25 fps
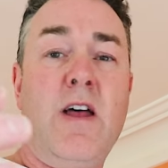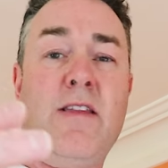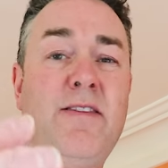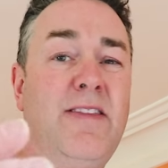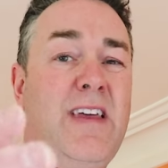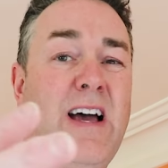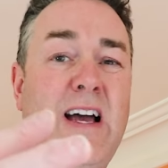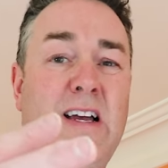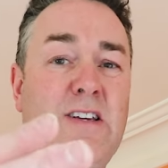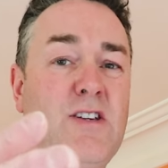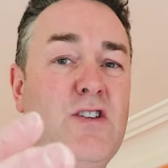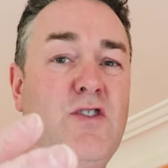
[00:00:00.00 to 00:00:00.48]

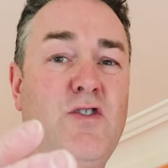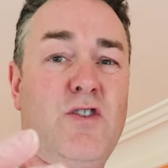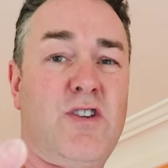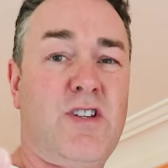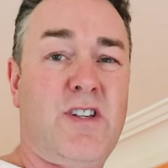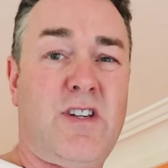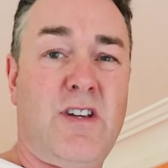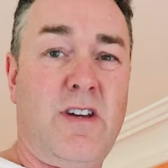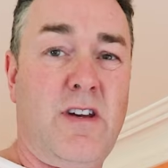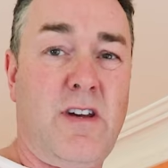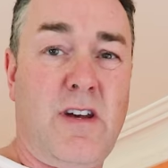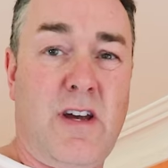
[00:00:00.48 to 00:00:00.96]
That's
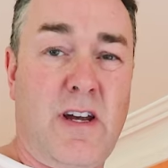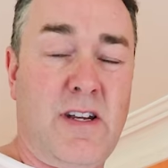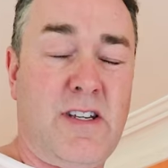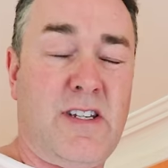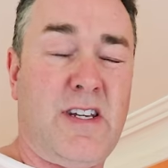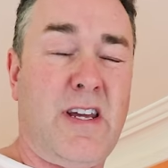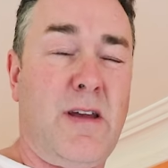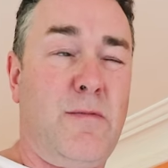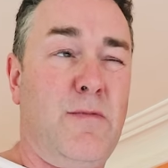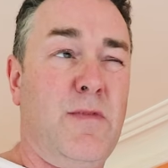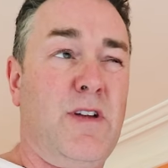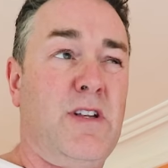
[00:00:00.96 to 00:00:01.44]
just a
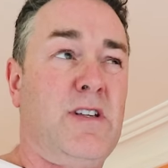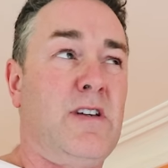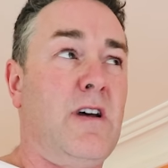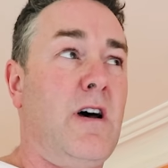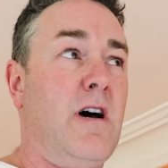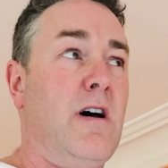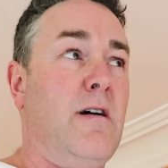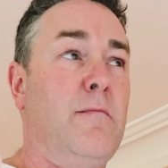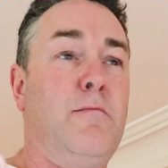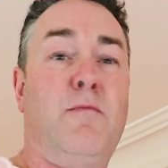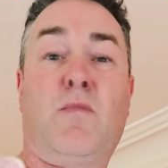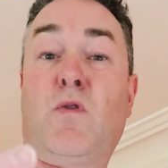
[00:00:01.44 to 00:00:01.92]
tip that
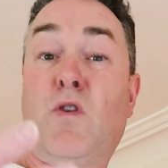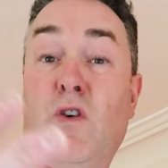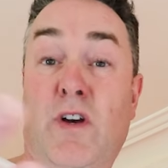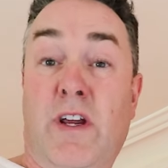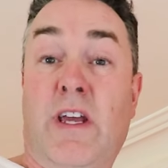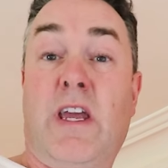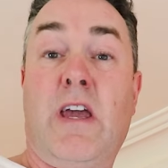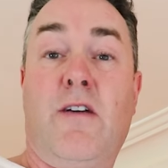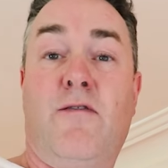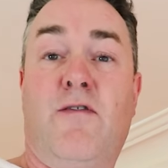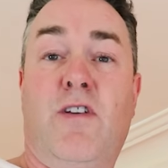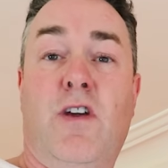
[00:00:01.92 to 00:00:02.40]
I'm gonna
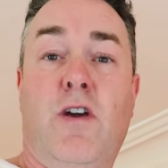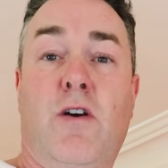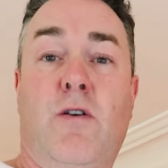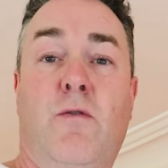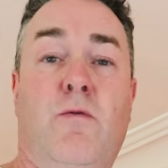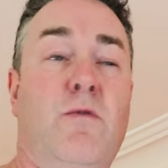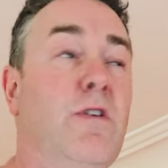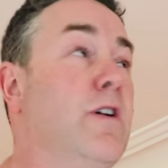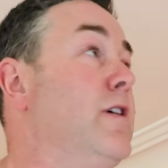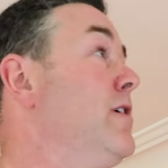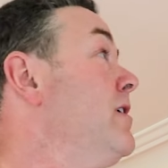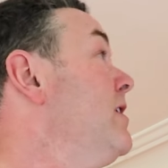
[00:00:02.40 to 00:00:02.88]
give
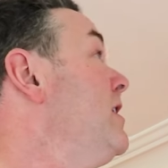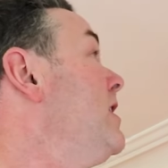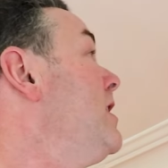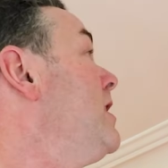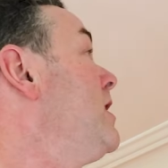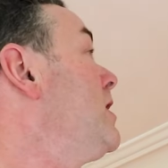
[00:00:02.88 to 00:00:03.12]
you, that